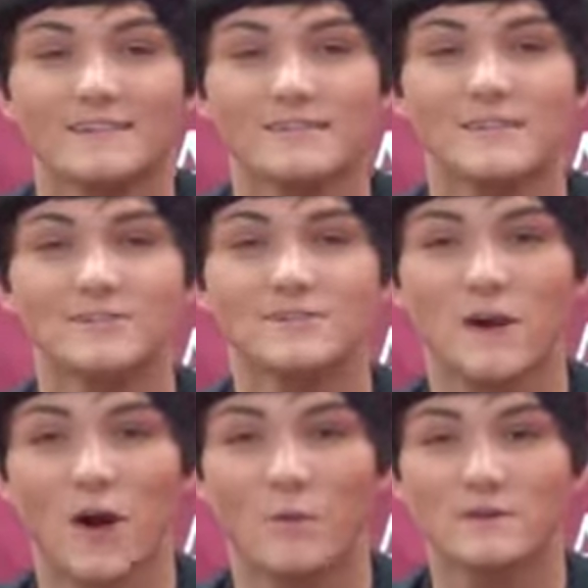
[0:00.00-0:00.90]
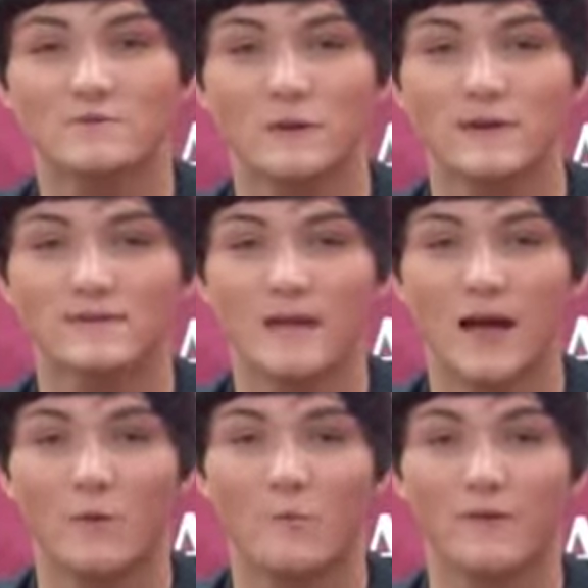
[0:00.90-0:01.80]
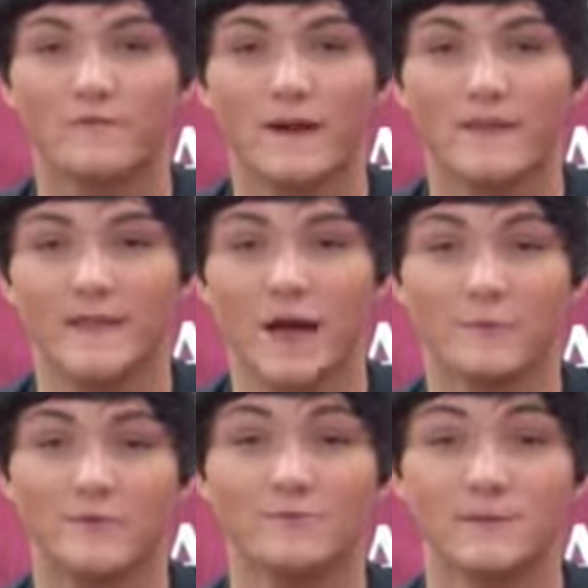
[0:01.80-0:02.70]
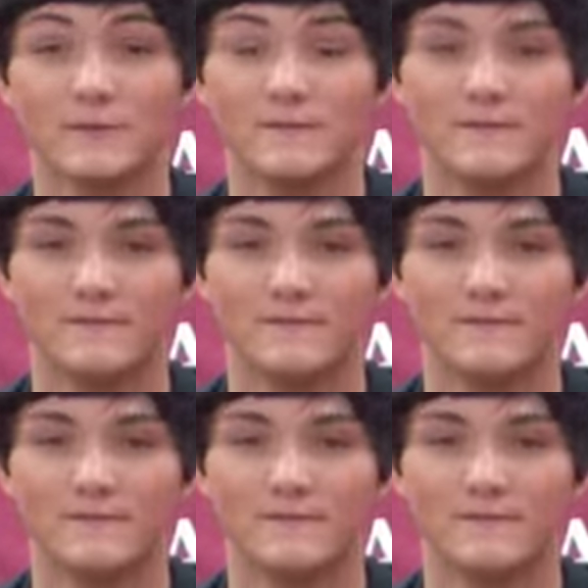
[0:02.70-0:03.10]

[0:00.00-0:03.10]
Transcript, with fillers: Teachers are always willing to help or find the help you need.